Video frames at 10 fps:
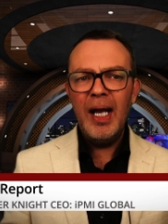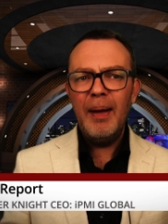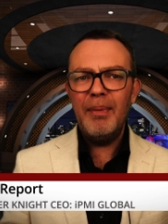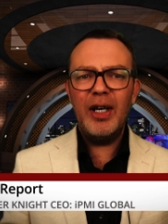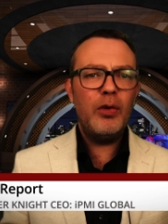
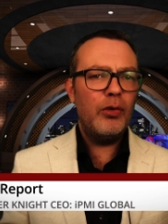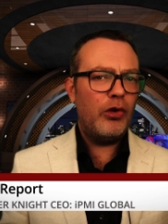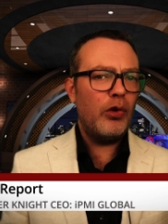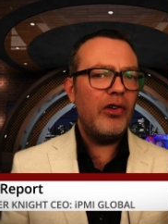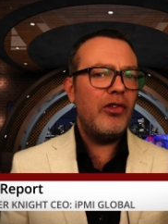Medical
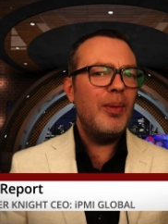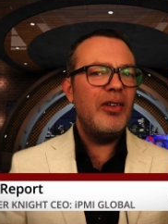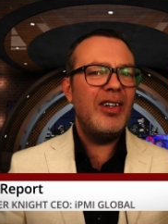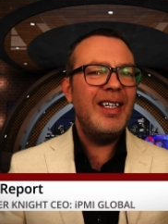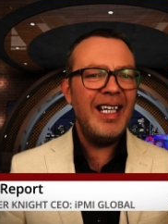tourism is a
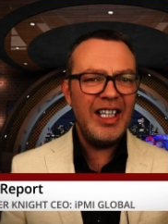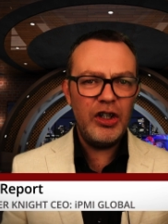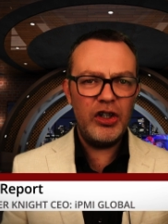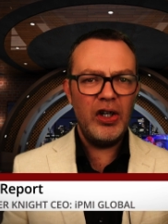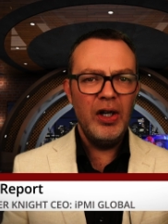
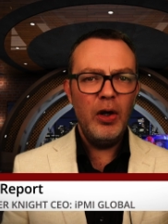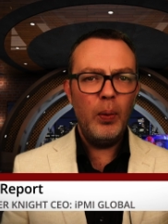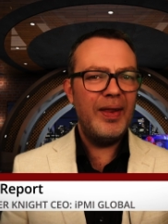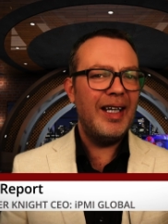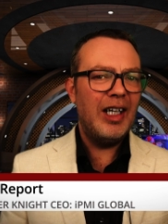niche
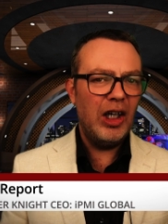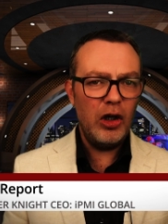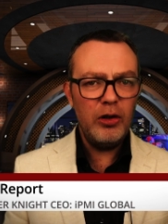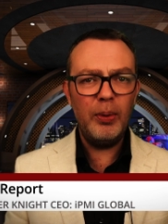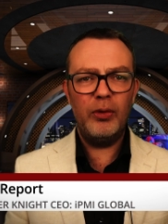within
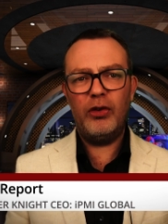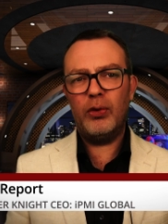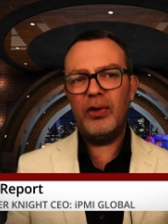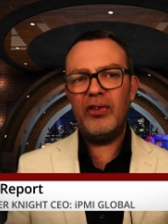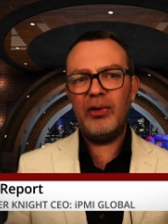global
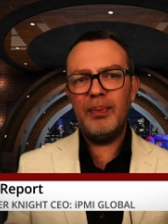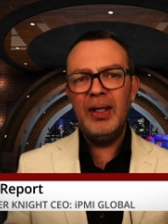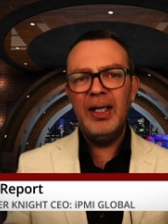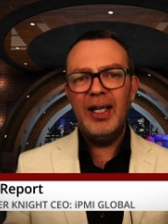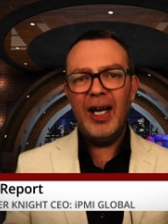tourism
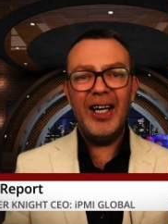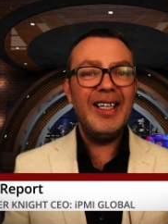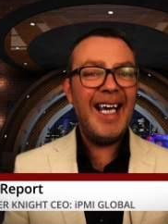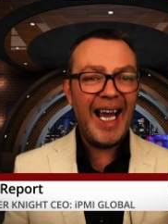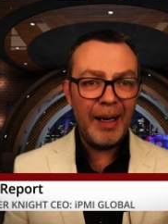and
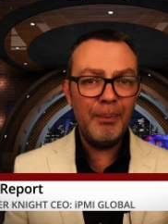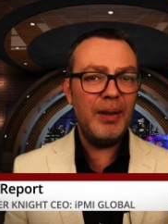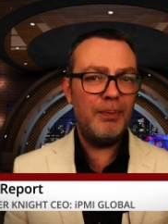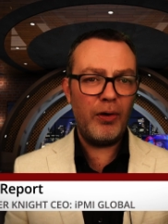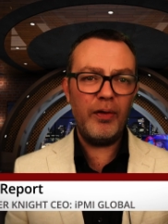can be
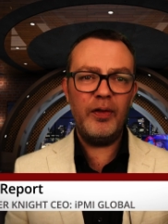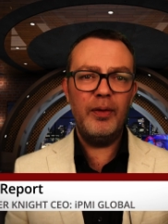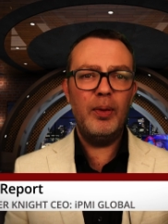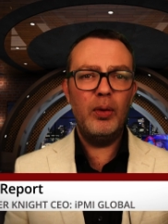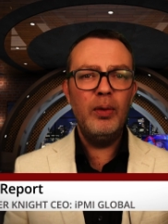
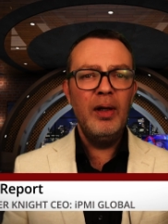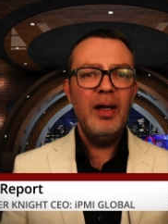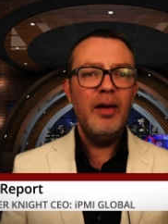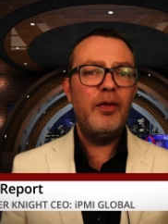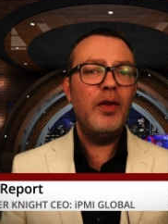profitable
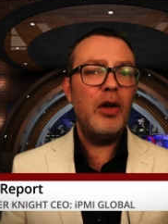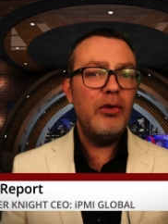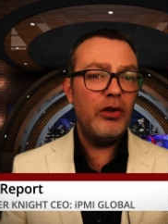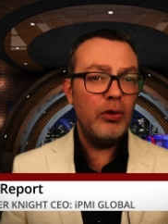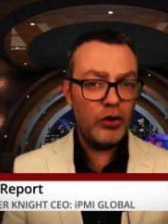for those
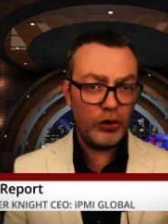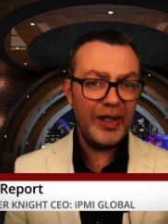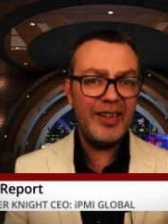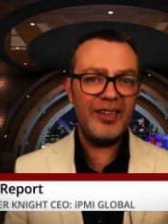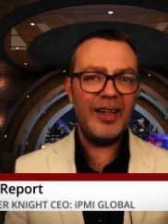who
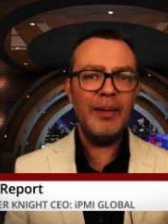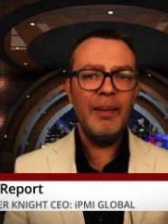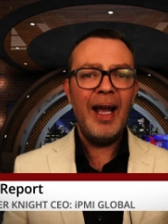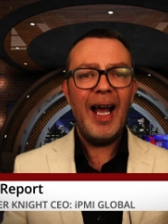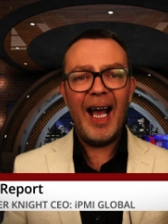treat it
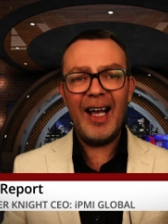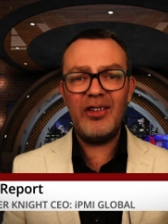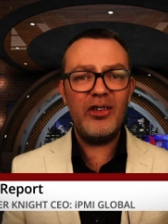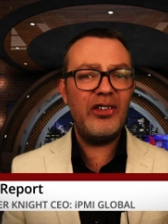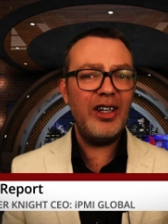as a
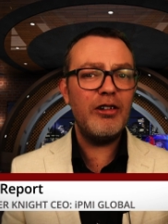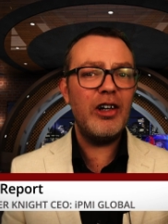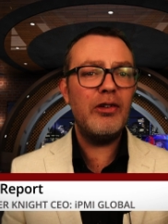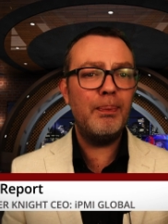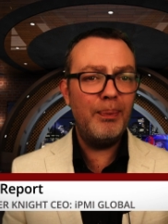
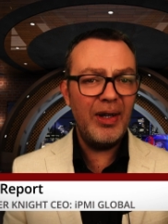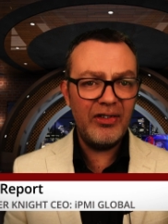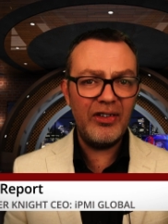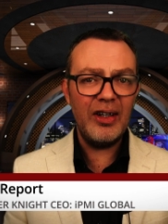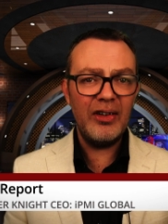serious
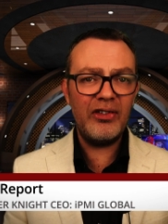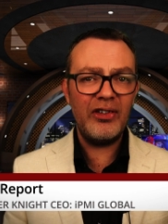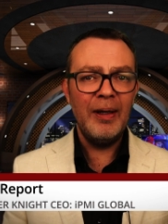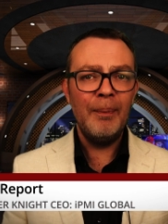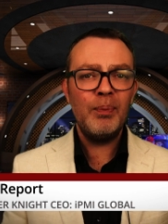business,
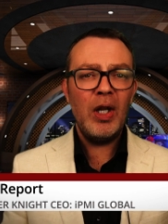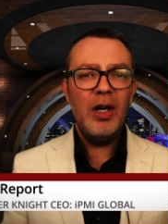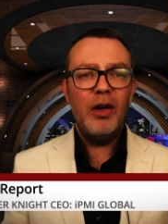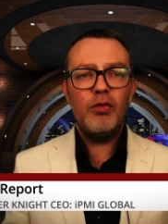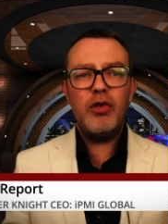
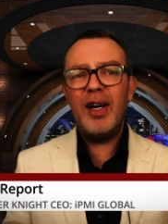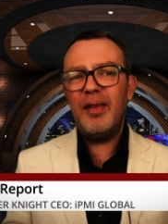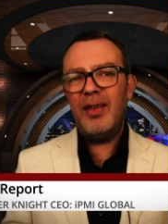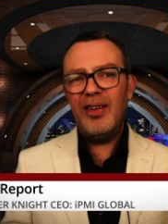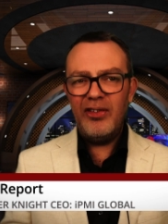
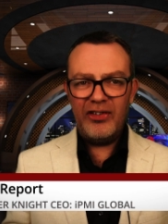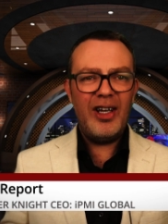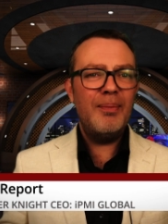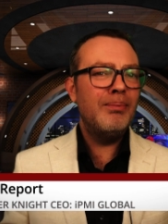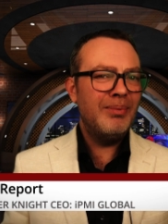rather than
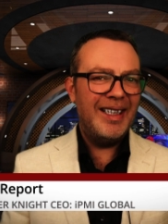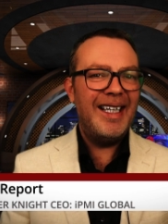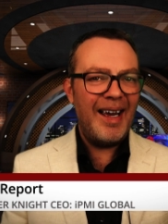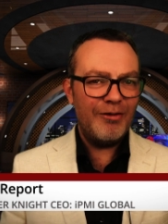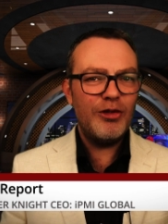some
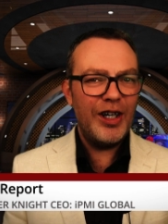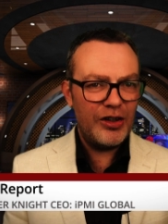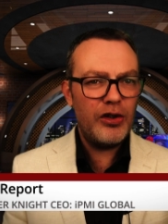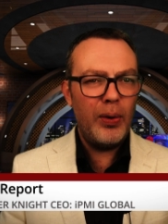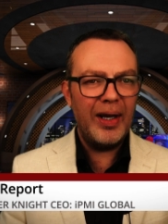
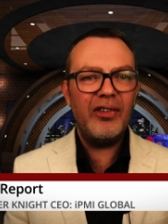get-rich-quick